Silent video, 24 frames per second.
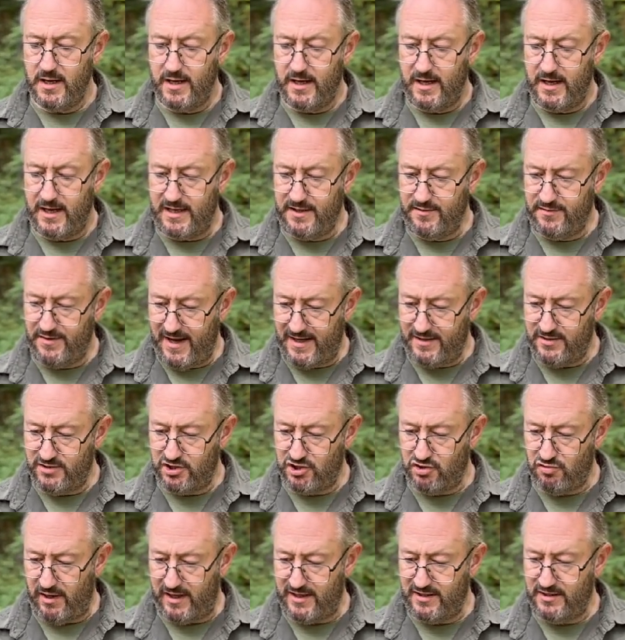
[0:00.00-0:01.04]
He then
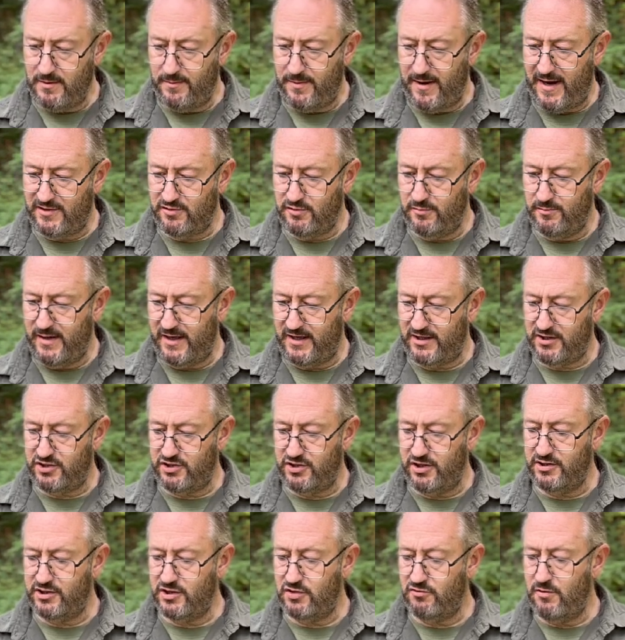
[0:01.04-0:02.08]
strained the petal
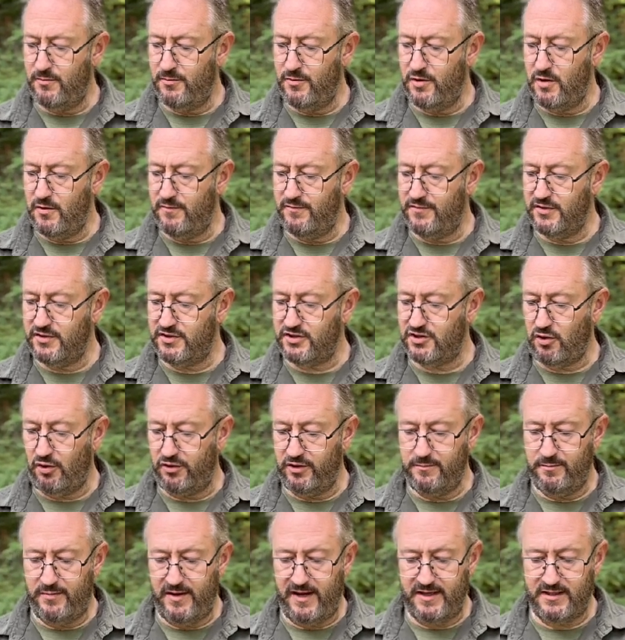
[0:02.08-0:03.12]
mixture to remove the
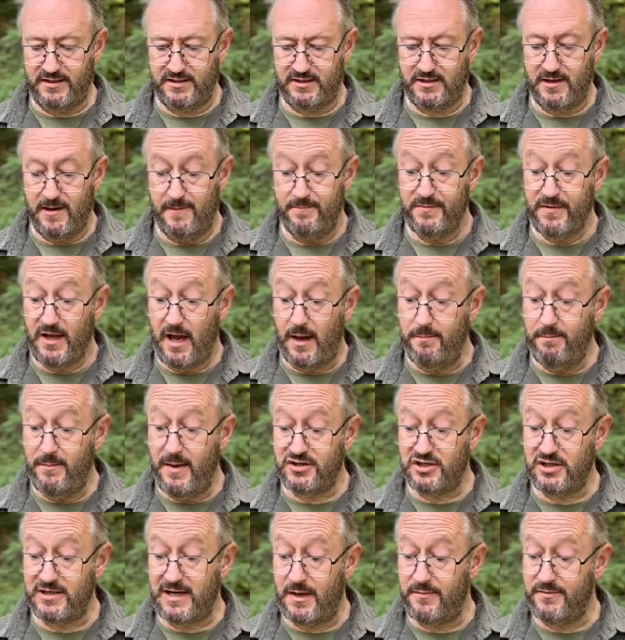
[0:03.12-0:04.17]
solid bits and
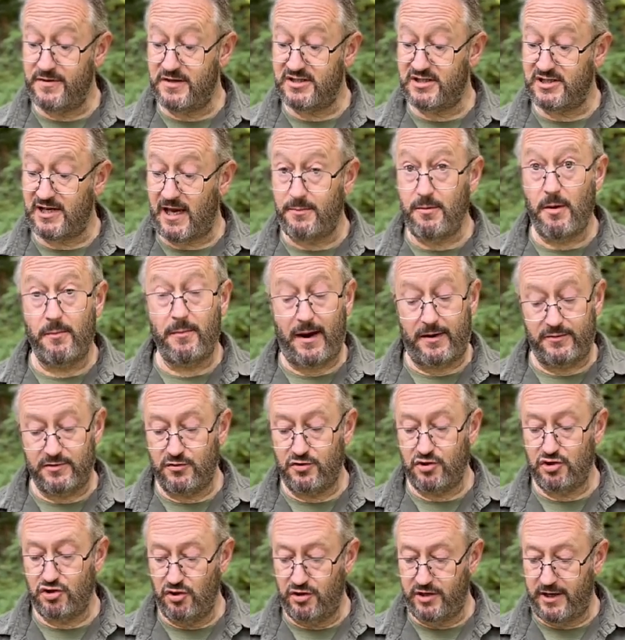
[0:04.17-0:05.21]
measured out the same amount of
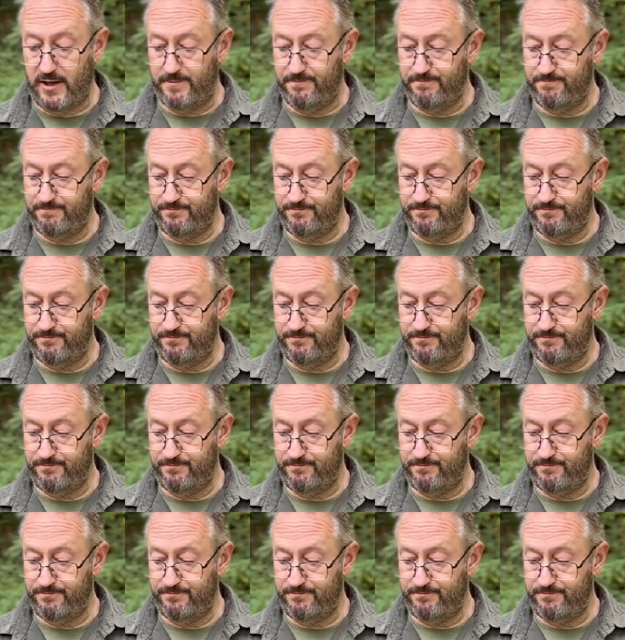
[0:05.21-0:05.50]
sugar.